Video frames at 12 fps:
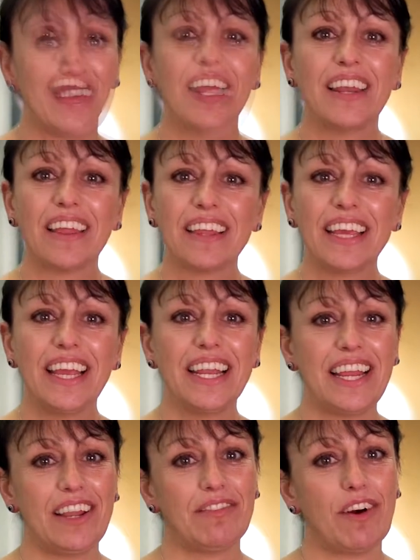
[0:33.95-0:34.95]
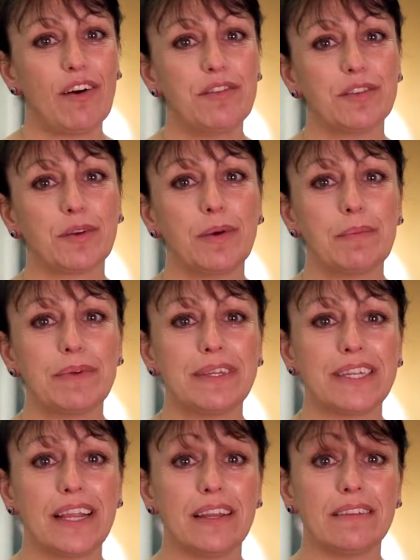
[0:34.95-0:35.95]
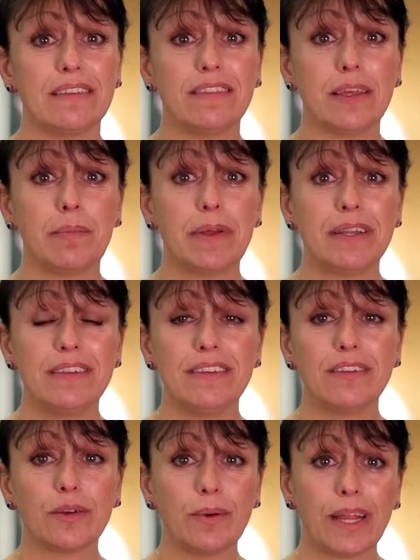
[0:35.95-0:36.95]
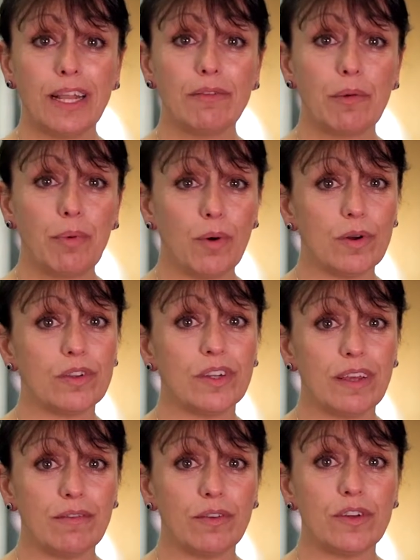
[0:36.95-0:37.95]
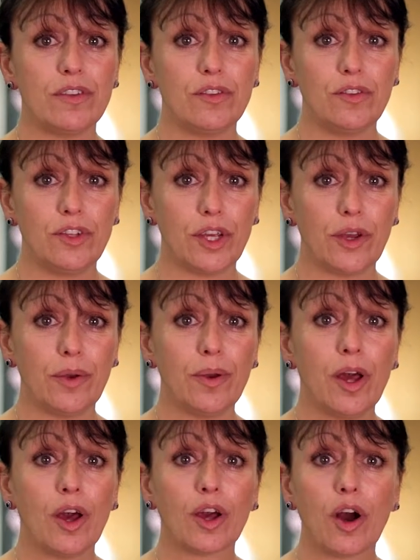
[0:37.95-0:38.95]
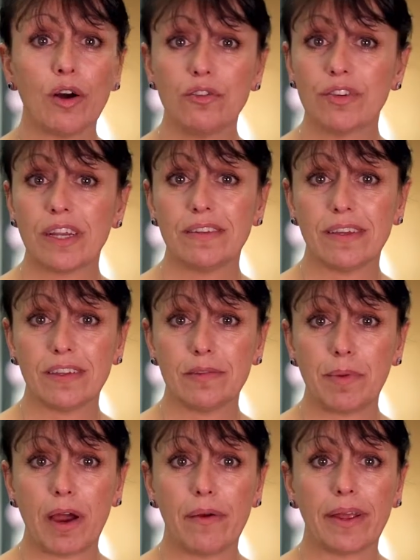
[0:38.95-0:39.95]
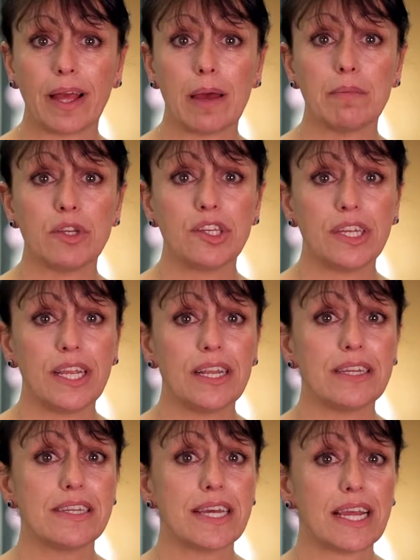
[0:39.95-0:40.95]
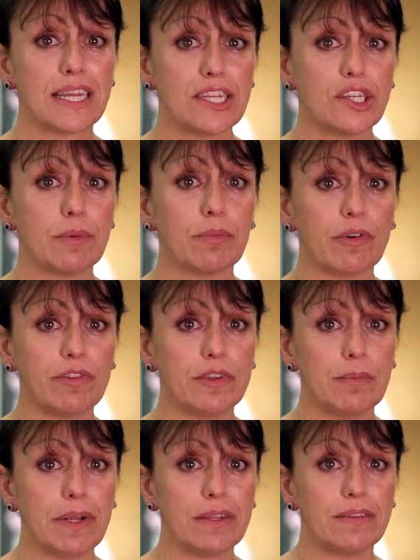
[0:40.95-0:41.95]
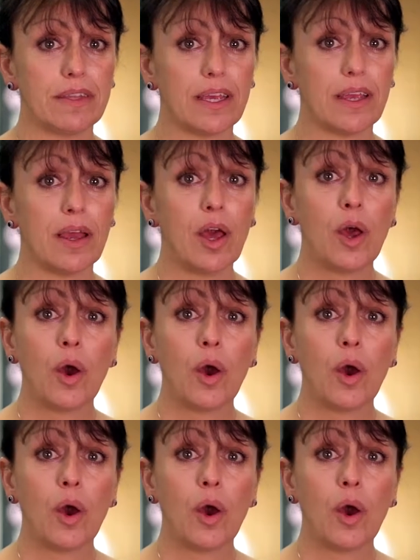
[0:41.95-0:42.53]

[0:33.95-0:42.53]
Another key need for office equipment dealers is the ability to quickly report on invoices due, contracts expiring and machine and technician profitability.